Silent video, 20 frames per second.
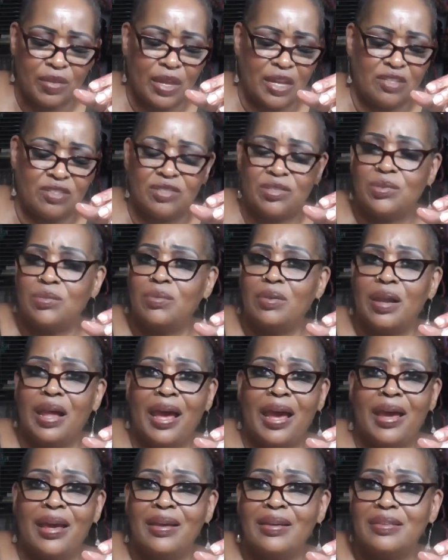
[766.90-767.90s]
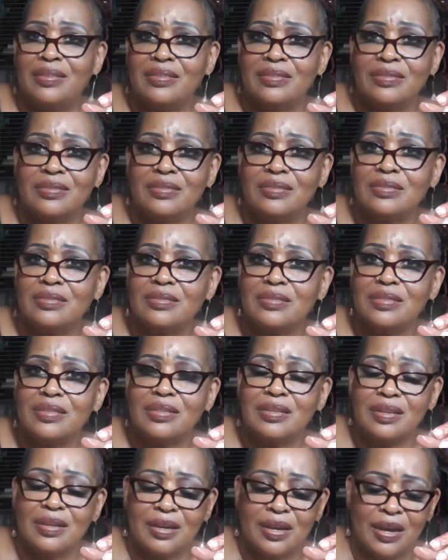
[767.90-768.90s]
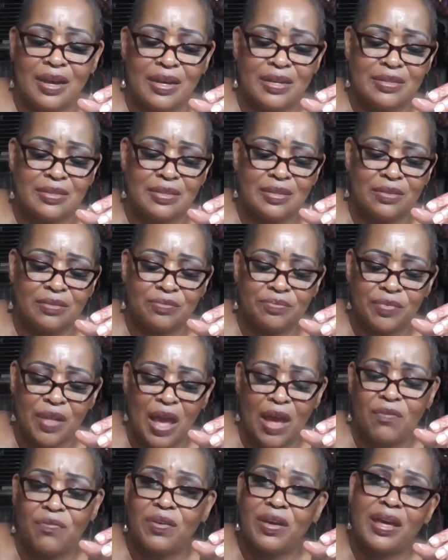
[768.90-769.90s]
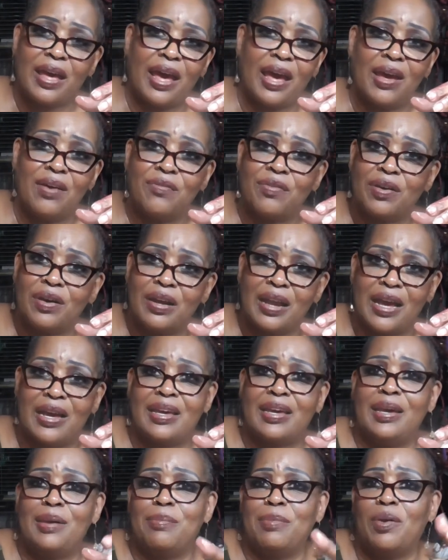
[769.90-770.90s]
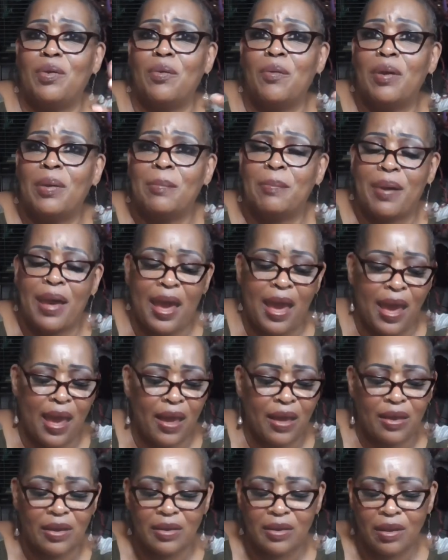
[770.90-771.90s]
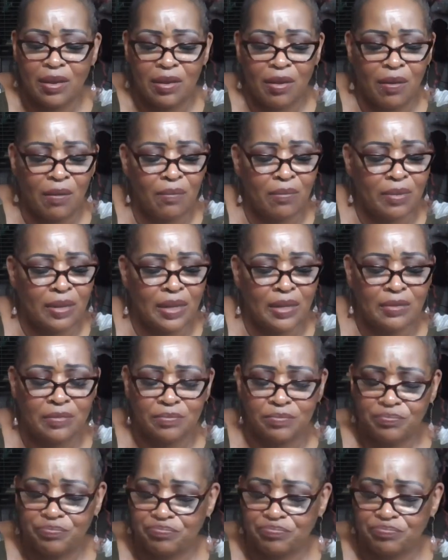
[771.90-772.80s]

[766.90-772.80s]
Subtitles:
it's too late, because I forgave her and I keep going back. You know, and